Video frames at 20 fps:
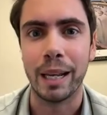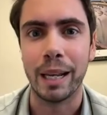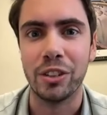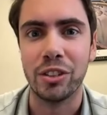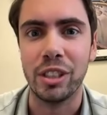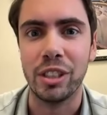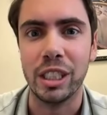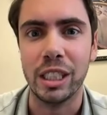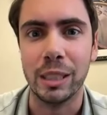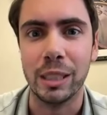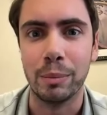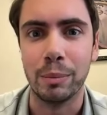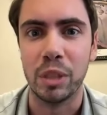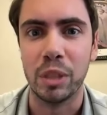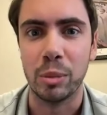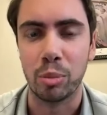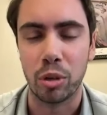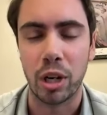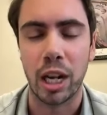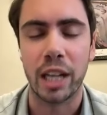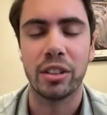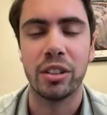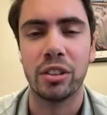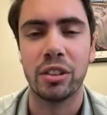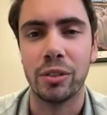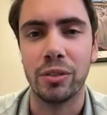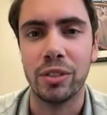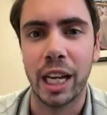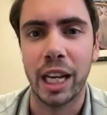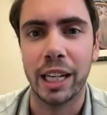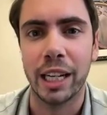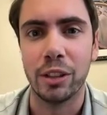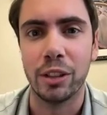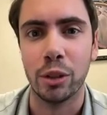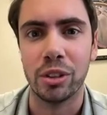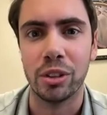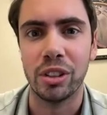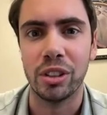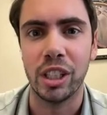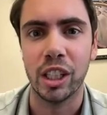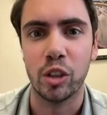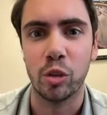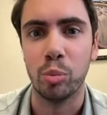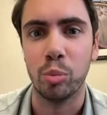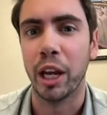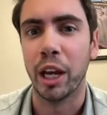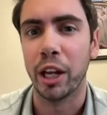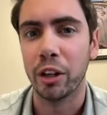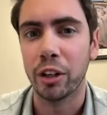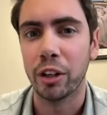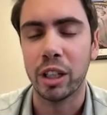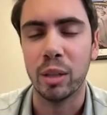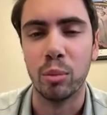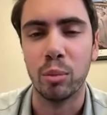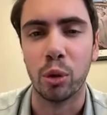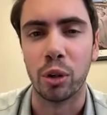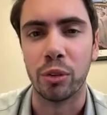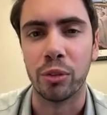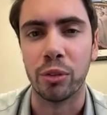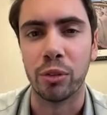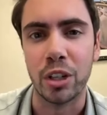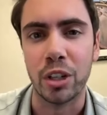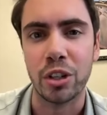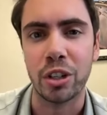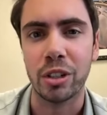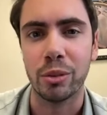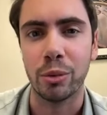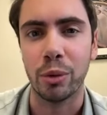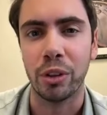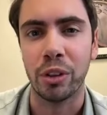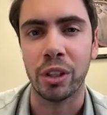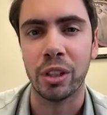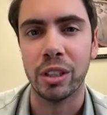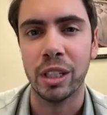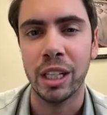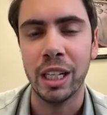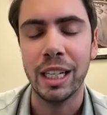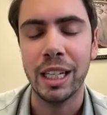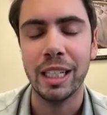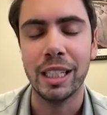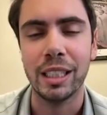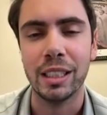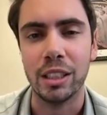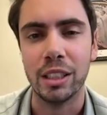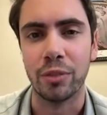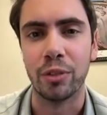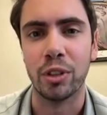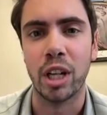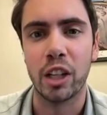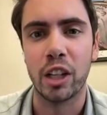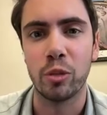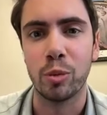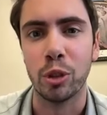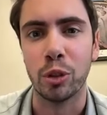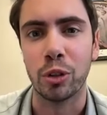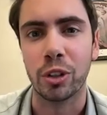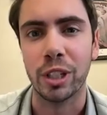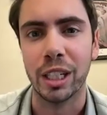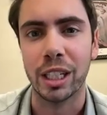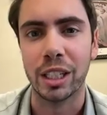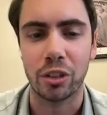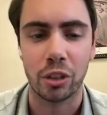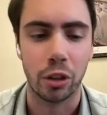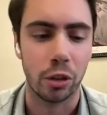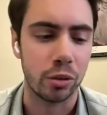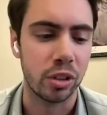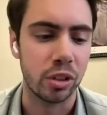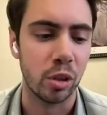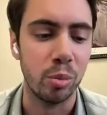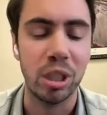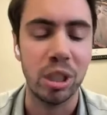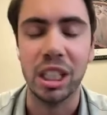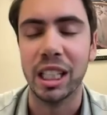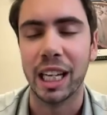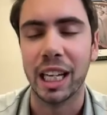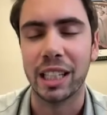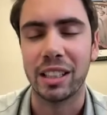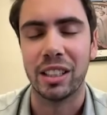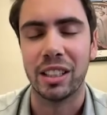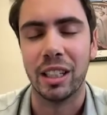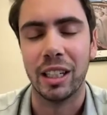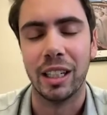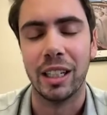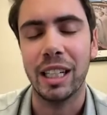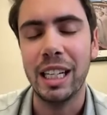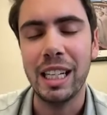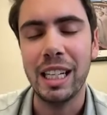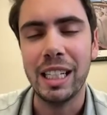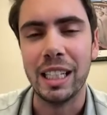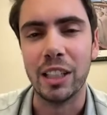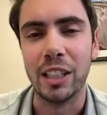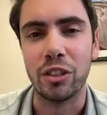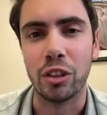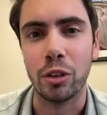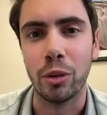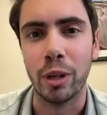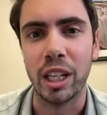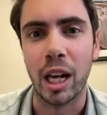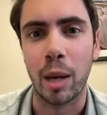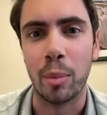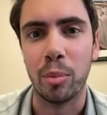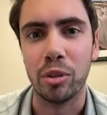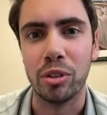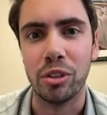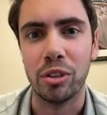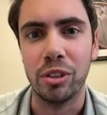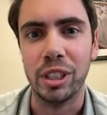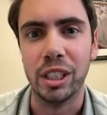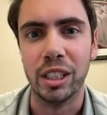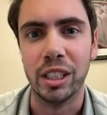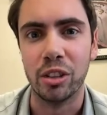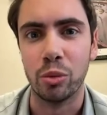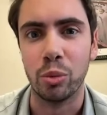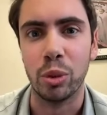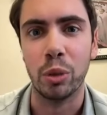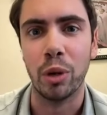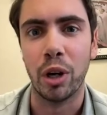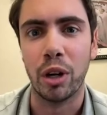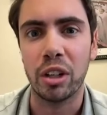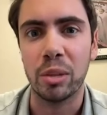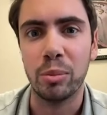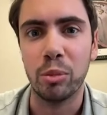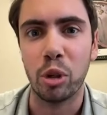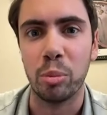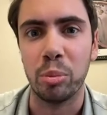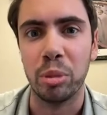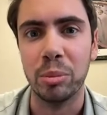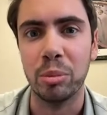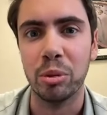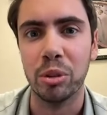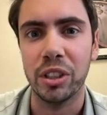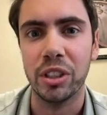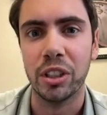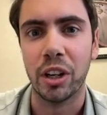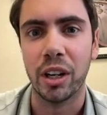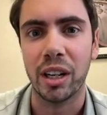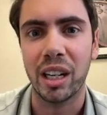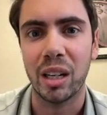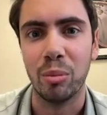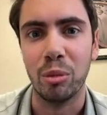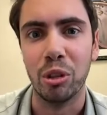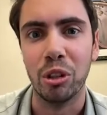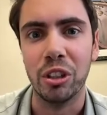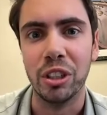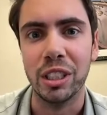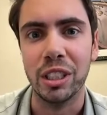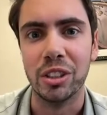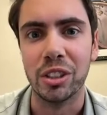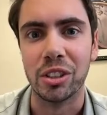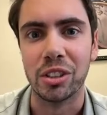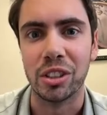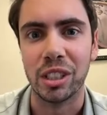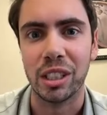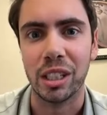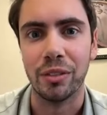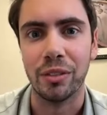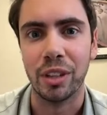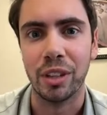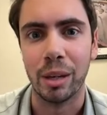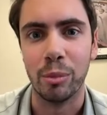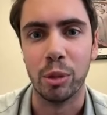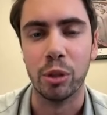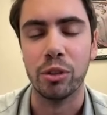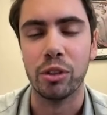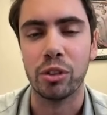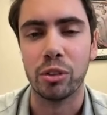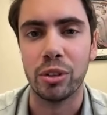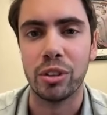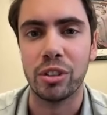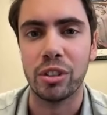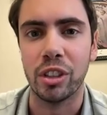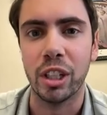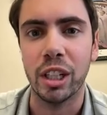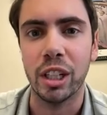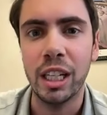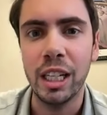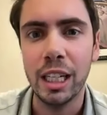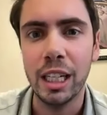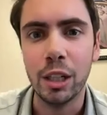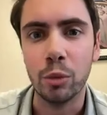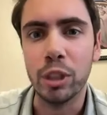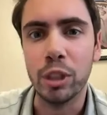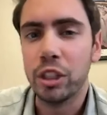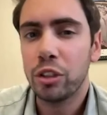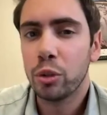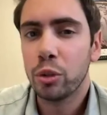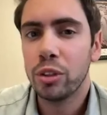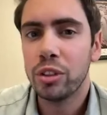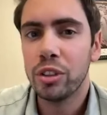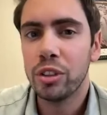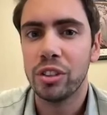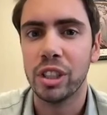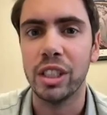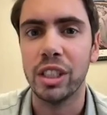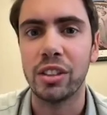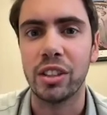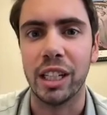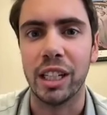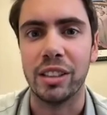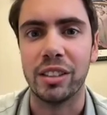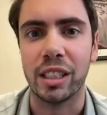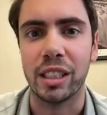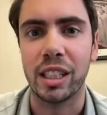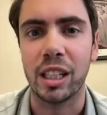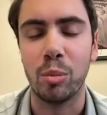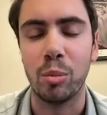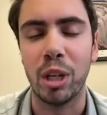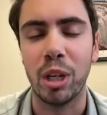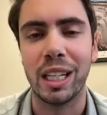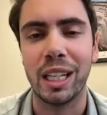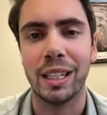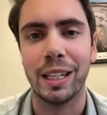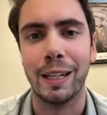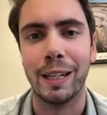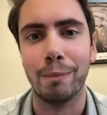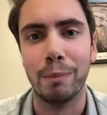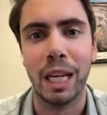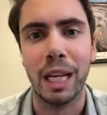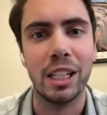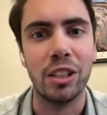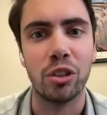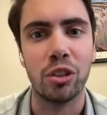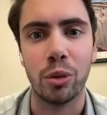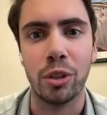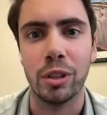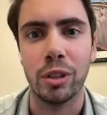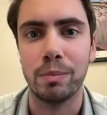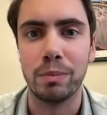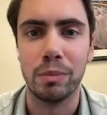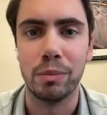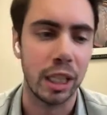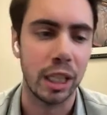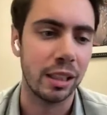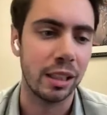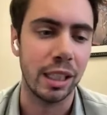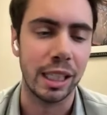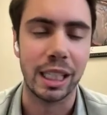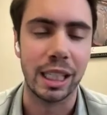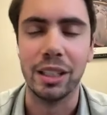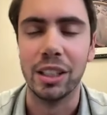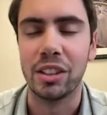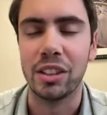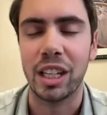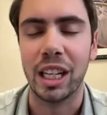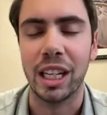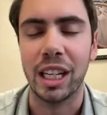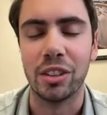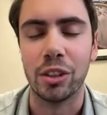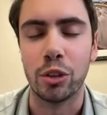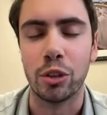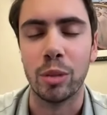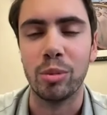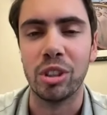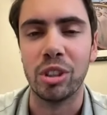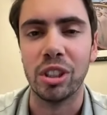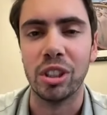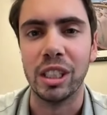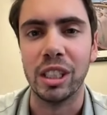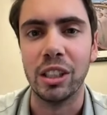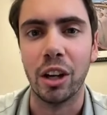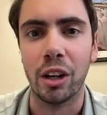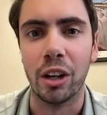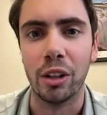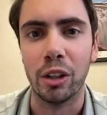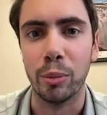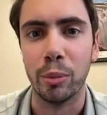As the process of diagnosis gets better and more efficient within different hospital clinics. So to me, it's a great opportunity as we welcome more people into our community, just to give them those sorts of resources and insights that can make any sort of, like in this case, a trip to the ER a